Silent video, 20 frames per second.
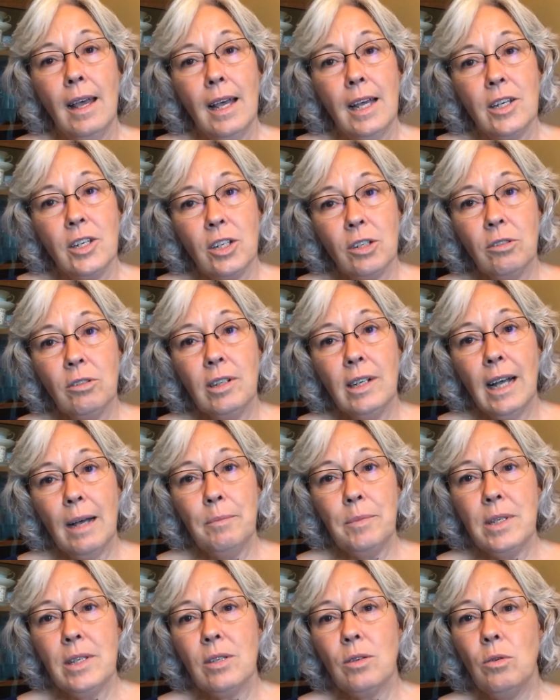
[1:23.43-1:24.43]
Children come
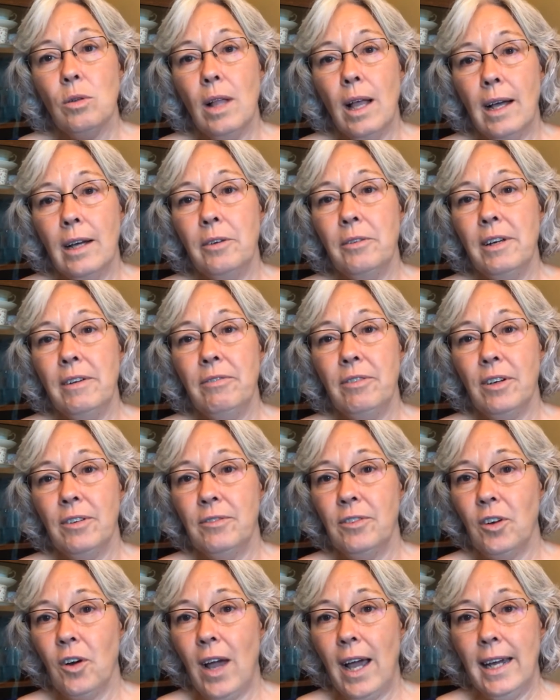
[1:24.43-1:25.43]
to school hungry for a
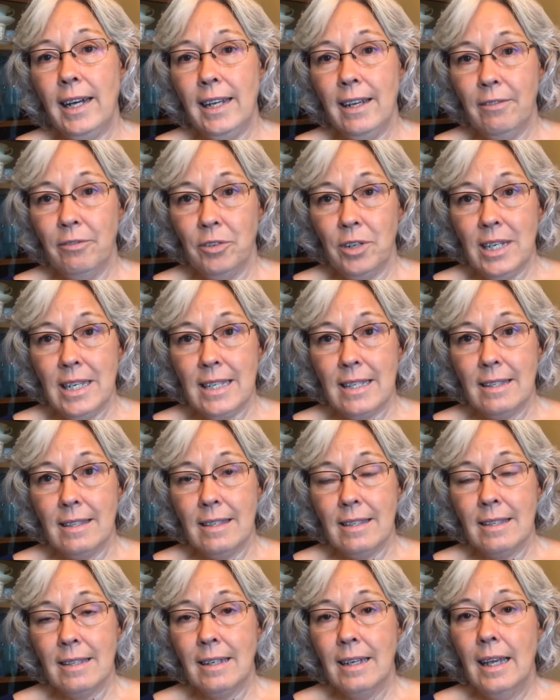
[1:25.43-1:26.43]
variety of reasons,